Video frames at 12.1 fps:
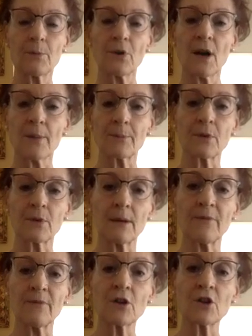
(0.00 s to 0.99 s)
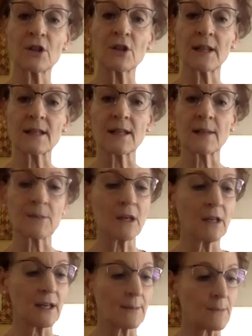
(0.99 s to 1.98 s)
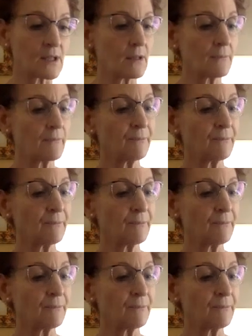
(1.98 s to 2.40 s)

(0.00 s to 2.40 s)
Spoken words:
proper functioning sometimes.